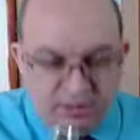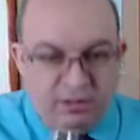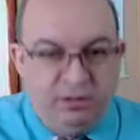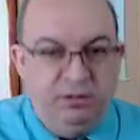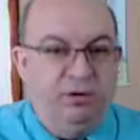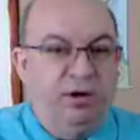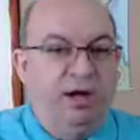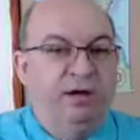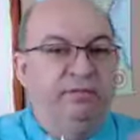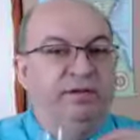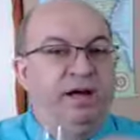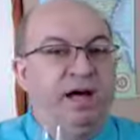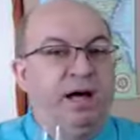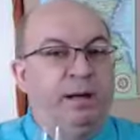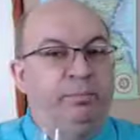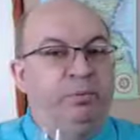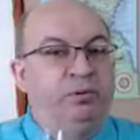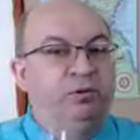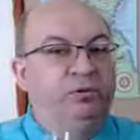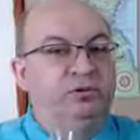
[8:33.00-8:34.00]
You have
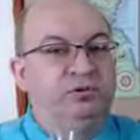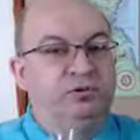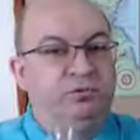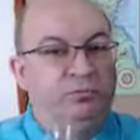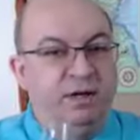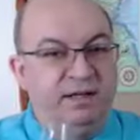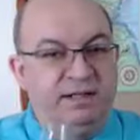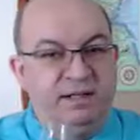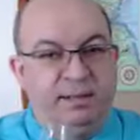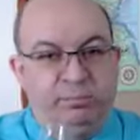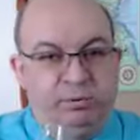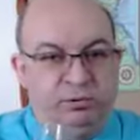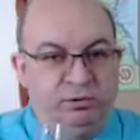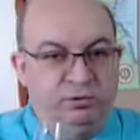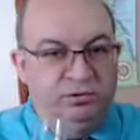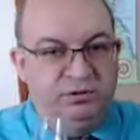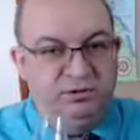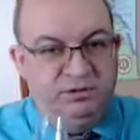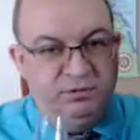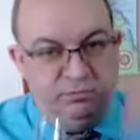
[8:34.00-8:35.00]
apples, red
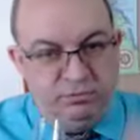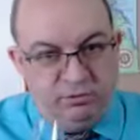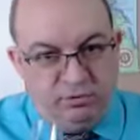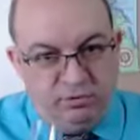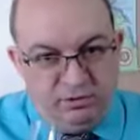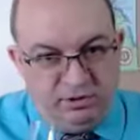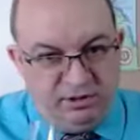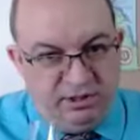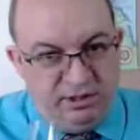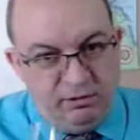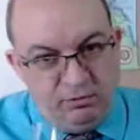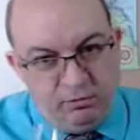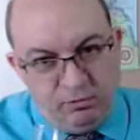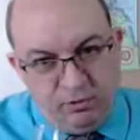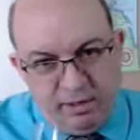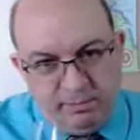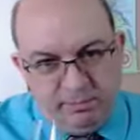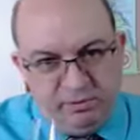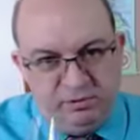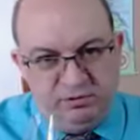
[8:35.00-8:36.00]
apples, yellow
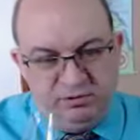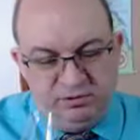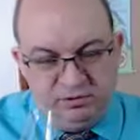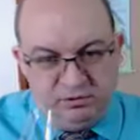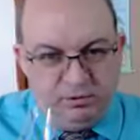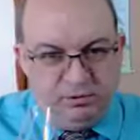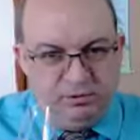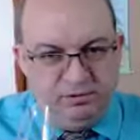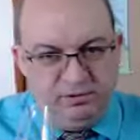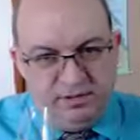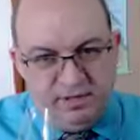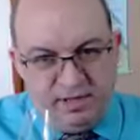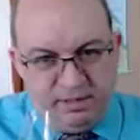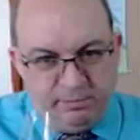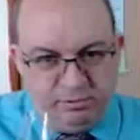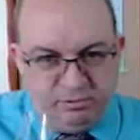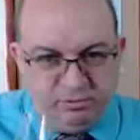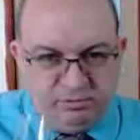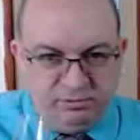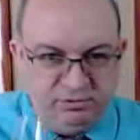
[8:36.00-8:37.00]
apples, golden
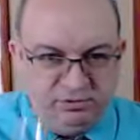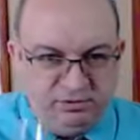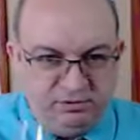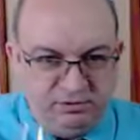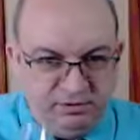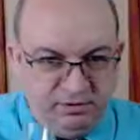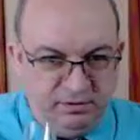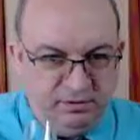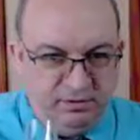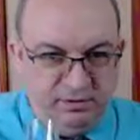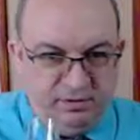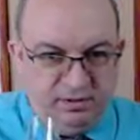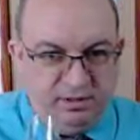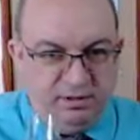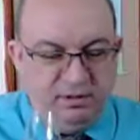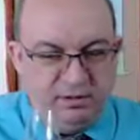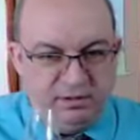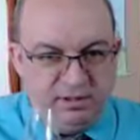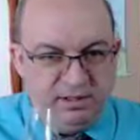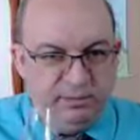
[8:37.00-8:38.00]
apples,
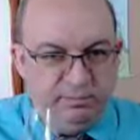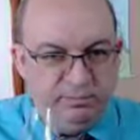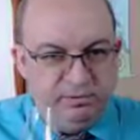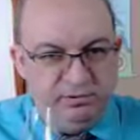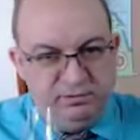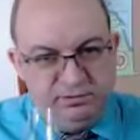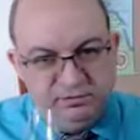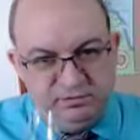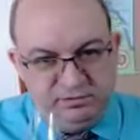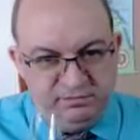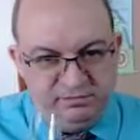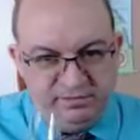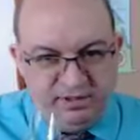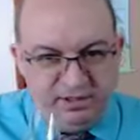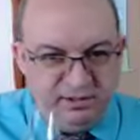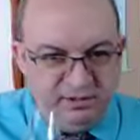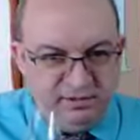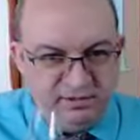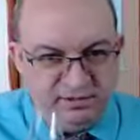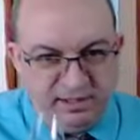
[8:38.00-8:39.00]
dark apples,
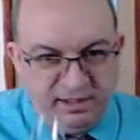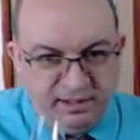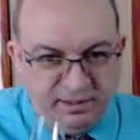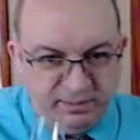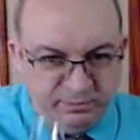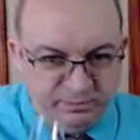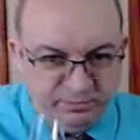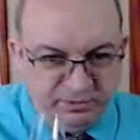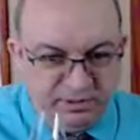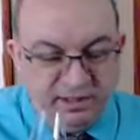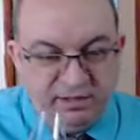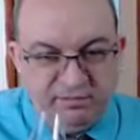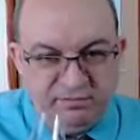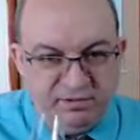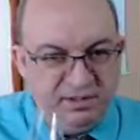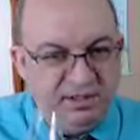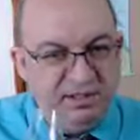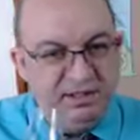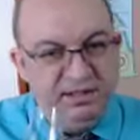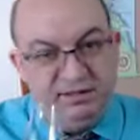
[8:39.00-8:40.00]
violet apple,
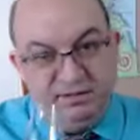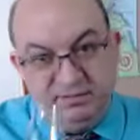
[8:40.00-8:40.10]
everything.